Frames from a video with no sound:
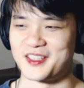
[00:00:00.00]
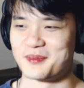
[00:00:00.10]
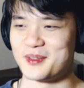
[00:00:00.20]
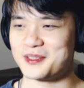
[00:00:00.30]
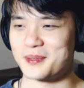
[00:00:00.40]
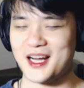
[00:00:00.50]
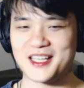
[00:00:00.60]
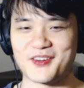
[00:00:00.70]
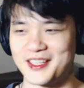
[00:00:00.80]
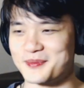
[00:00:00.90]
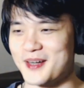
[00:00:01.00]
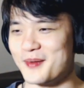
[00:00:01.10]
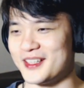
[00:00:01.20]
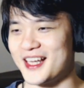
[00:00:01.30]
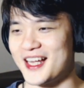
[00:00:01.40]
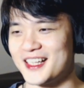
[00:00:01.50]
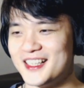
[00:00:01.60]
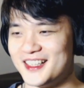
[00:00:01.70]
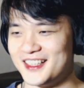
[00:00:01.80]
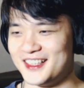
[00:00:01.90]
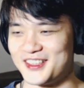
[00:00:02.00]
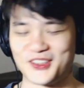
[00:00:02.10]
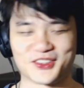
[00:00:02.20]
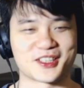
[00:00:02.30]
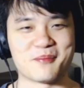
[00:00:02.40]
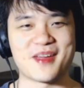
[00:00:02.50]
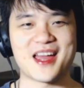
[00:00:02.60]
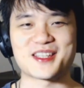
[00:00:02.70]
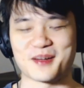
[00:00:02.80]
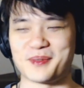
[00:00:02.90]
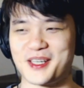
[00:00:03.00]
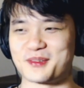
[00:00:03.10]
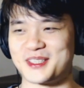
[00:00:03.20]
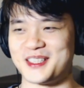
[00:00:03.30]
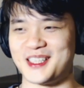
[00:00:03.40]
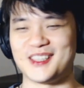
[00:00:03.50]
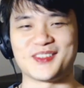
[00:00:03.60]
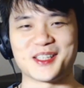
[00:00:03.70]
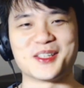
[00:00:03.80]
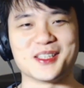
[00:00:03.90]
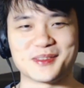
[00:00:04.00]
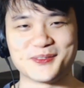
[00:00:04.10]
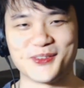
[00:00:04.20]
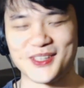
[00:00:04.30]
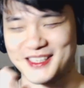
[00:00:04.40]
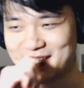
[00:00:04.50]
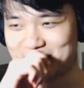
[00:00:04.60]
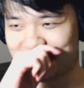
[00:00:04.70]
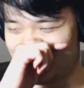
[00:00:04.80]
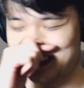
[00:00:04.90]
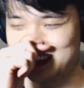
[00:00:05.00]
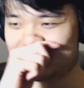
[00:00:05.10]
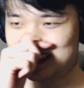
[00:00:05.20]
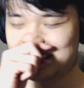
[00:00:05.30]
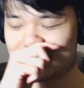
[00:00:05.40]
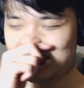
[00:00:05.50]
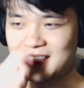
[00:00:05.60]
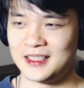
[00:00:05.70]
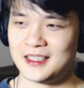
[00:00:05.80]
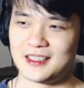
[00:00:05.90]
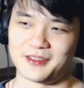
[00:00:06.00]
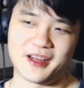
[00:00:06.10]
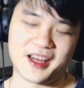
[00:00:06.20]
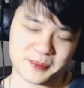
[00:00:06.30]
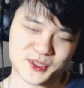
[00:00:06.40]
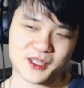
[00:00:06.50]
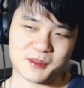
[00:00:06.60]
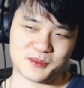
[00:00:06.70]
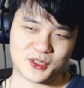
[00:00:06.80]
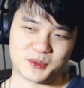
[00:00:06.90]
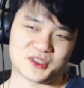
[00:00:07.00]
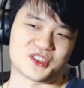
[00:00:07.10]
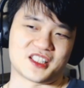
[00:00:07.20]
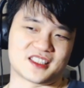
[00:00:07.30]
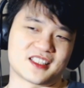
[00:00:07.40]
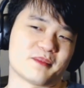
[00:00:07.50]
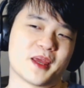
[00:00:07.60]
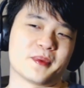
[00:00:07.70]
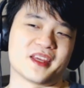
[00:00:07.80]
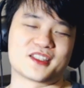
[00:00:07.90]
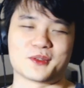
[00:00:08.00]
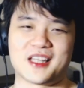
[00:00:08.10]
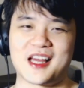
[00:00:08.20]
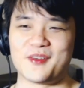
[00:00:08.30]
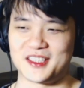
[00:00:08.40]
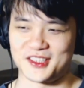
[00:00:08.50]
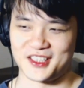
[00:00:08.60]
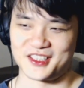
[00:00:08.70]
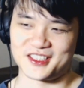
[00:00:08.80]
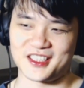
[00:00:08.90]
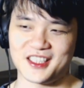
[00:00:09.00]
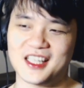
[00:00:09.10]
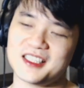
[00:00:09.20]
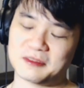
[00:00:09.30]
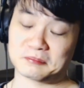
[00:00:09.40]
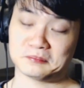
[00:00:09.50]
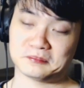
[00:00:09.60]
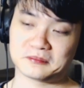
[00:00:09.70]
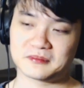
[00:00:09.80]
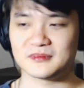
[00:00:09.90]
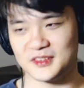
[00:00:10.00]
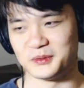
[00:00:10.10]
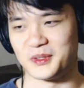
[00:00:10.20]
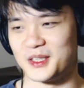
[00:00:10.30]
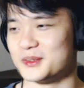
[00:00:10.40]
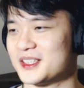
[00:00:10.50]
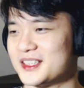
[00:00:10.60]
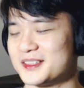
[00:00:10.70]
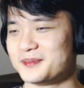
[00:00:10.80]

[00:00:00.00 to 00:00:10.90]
The most surprising thing is probably that, you know, their commands are being received in human voices, right? Though I presume, to a certain extent, maybe it's to allow us to understand. Who knows?